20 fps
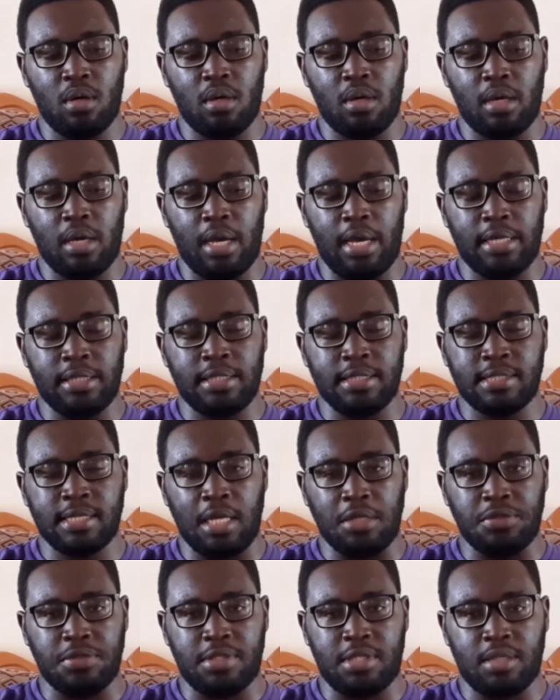I
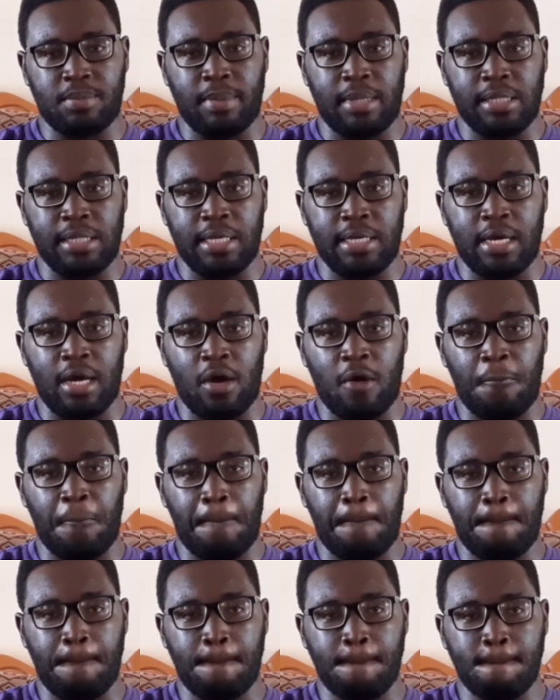decided to stick my leg out
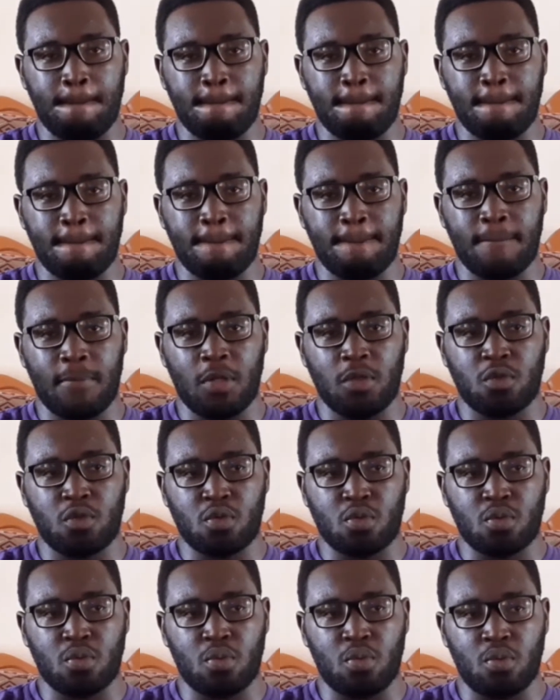
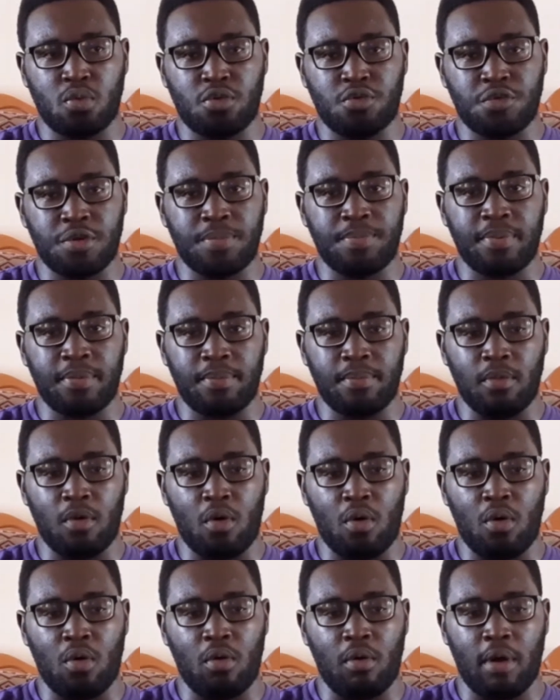to trip him,
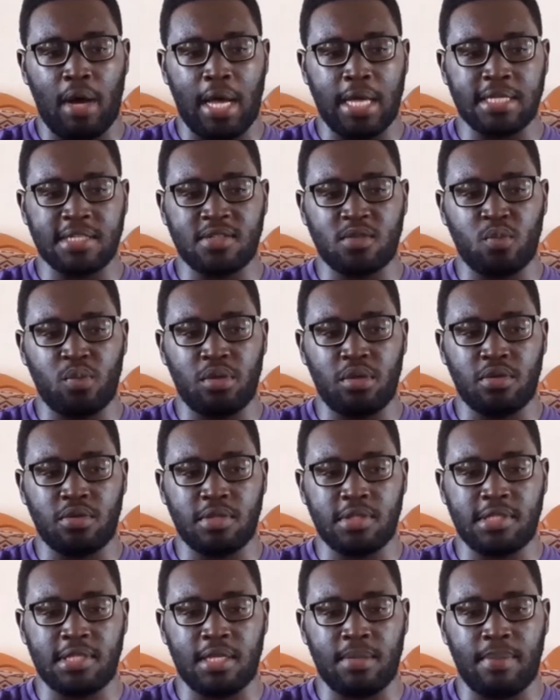or as we used
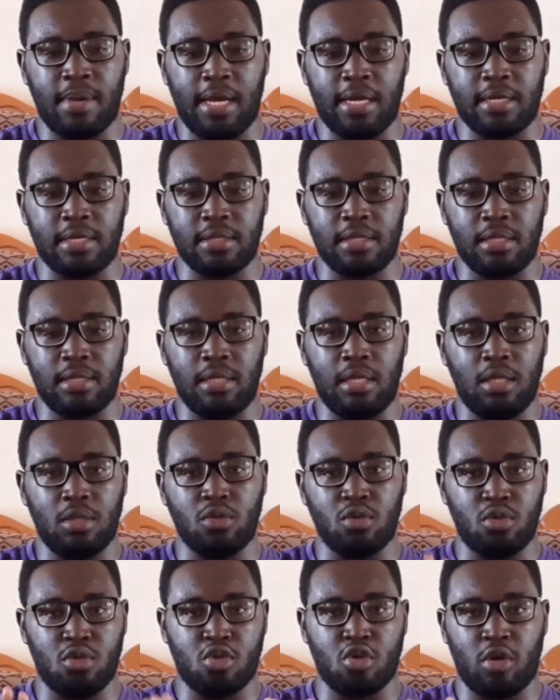to say back in the day,
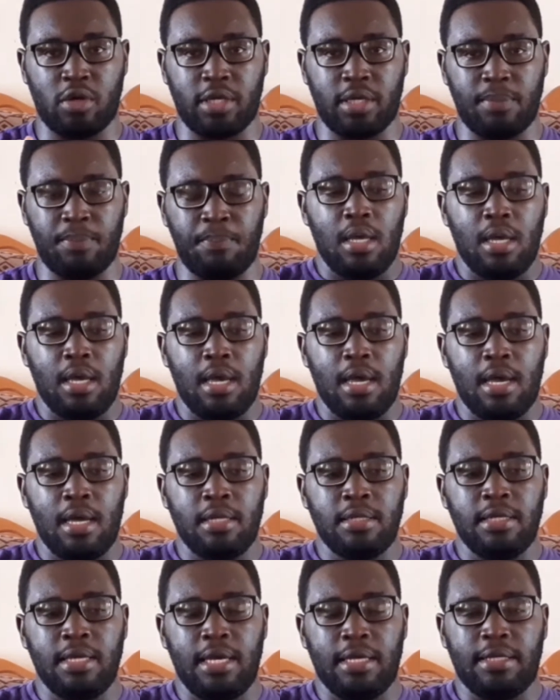to choke him.
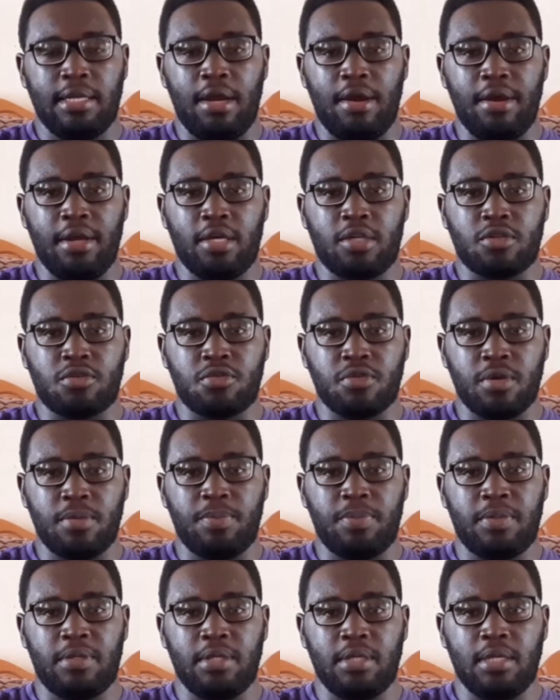And yeah, Derek
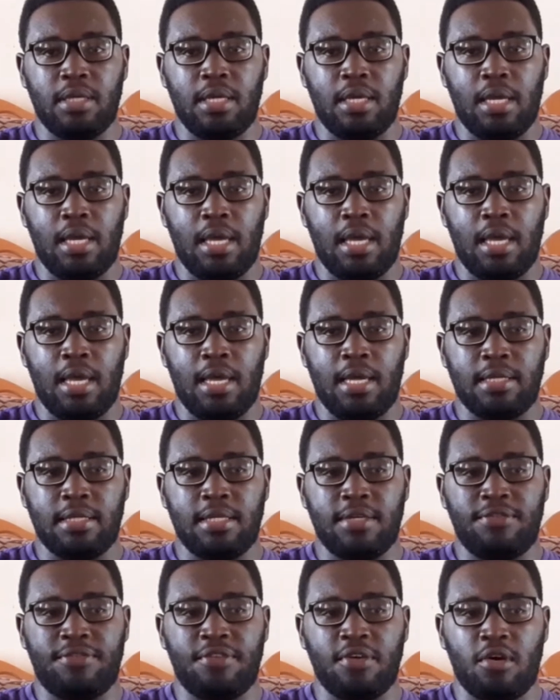tripped and
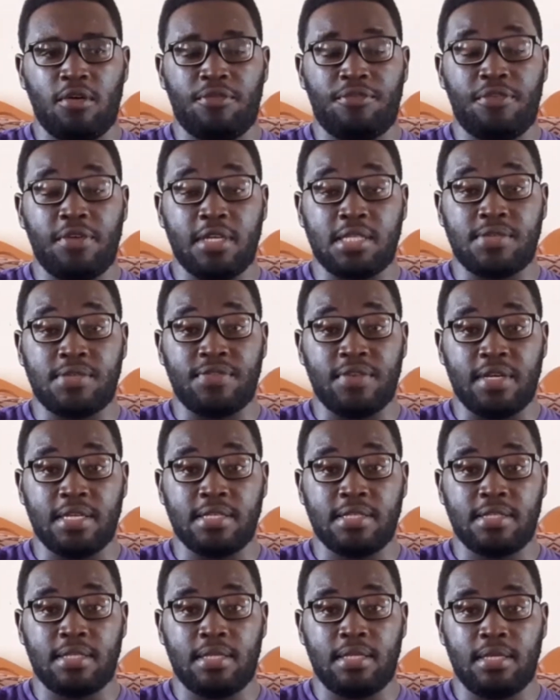he fell face
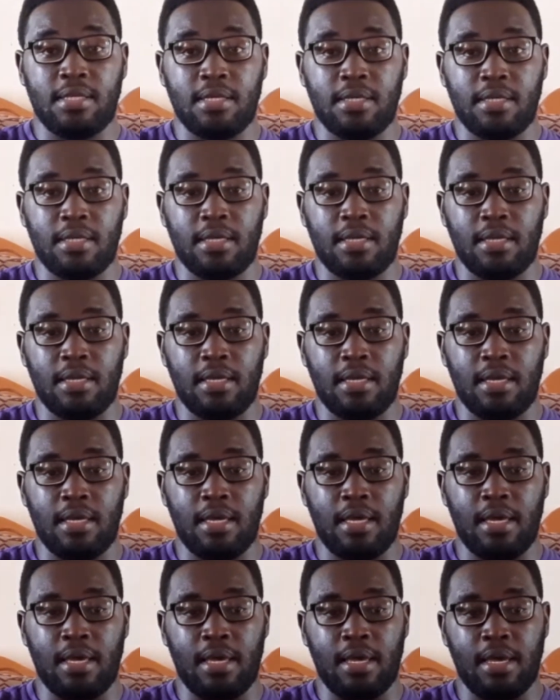first,
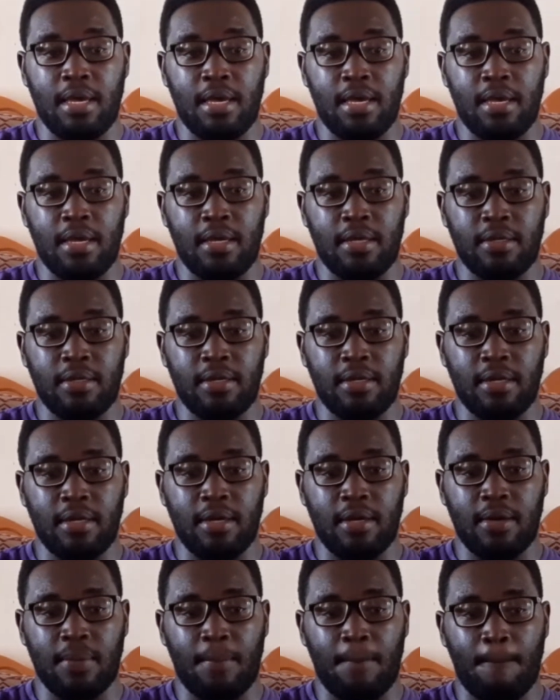and
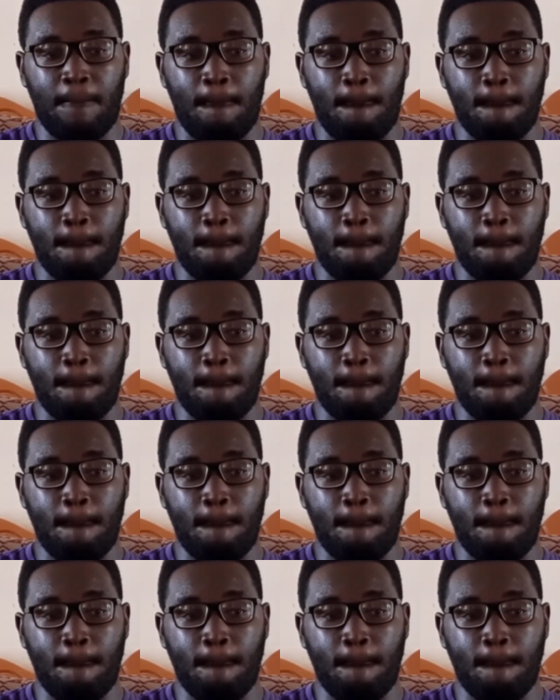I